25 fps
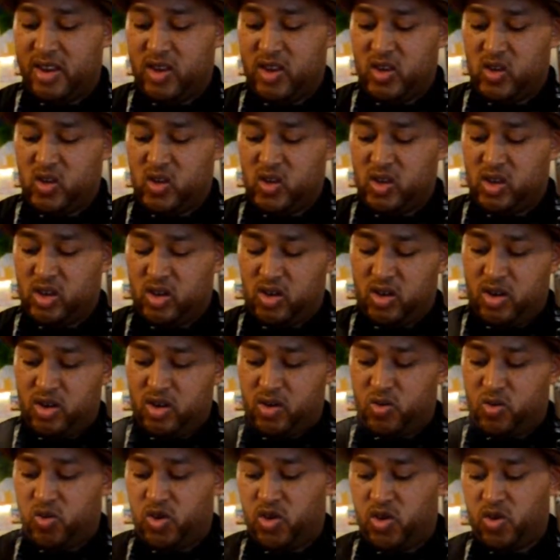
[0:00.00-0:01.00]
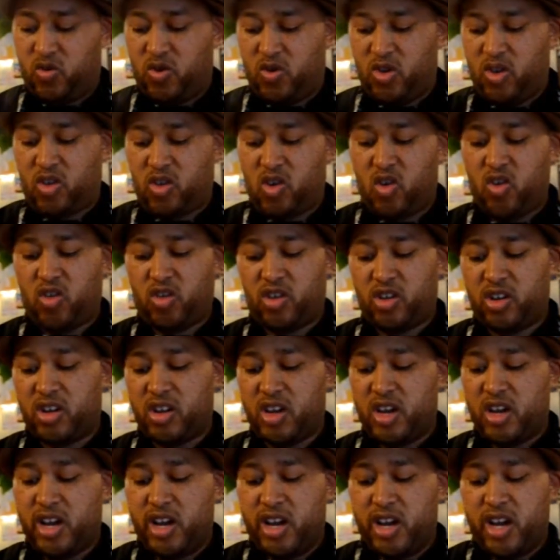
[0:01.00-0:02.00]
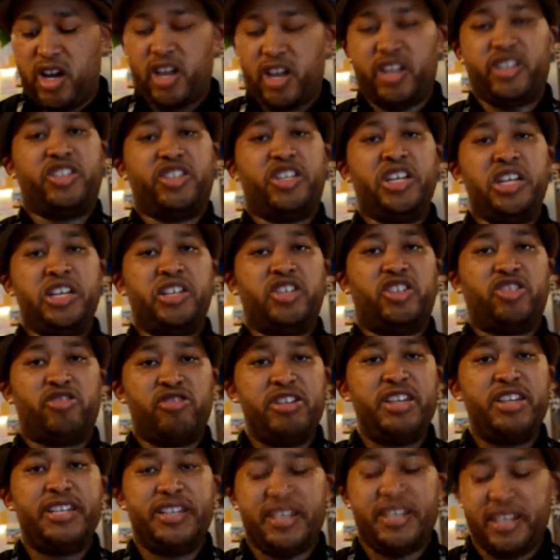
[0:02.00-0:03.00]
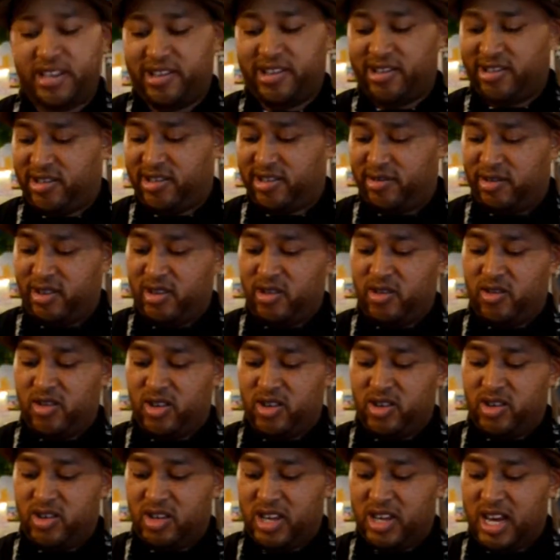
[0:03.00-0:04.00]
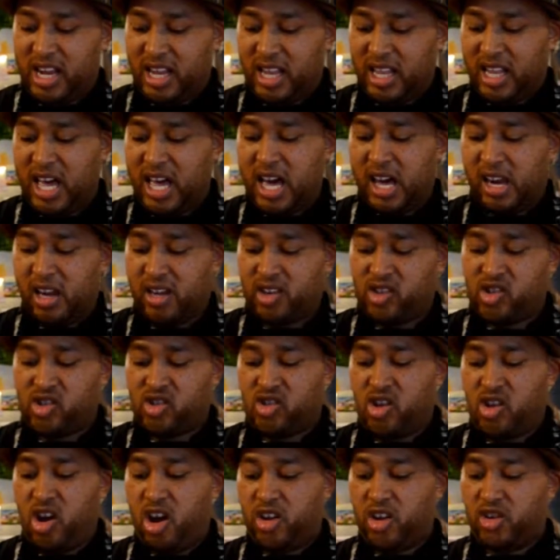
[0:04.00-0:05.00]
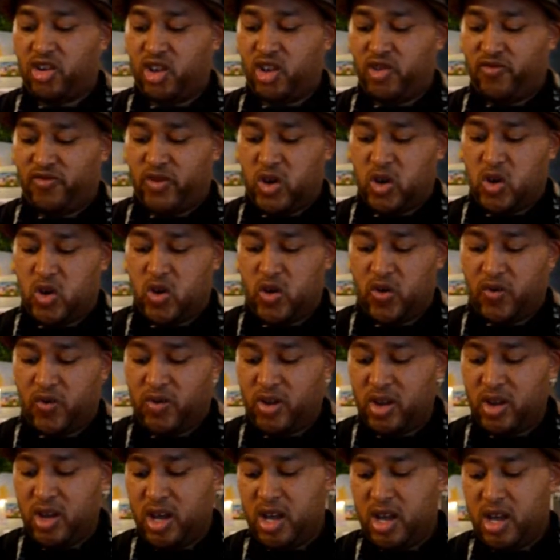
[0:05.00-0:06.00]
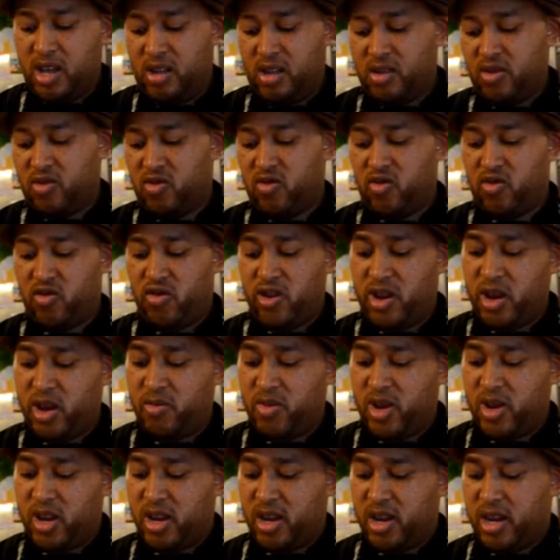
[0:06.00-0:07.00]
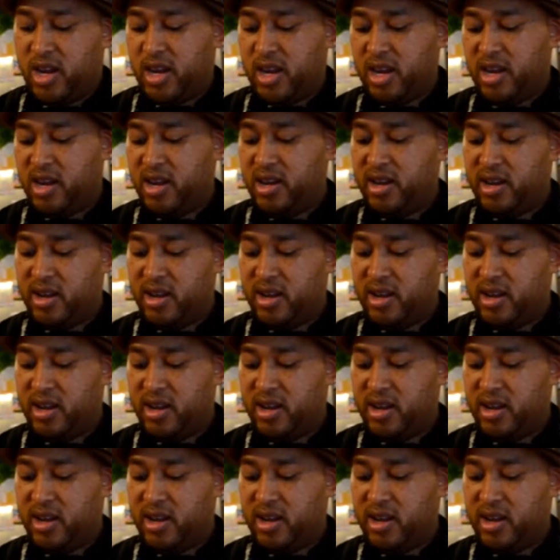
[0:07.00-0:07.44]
This is, a, this is what you want to call it a cheap treat dish, you know, because you got a lot of starch involved, a little cream in there.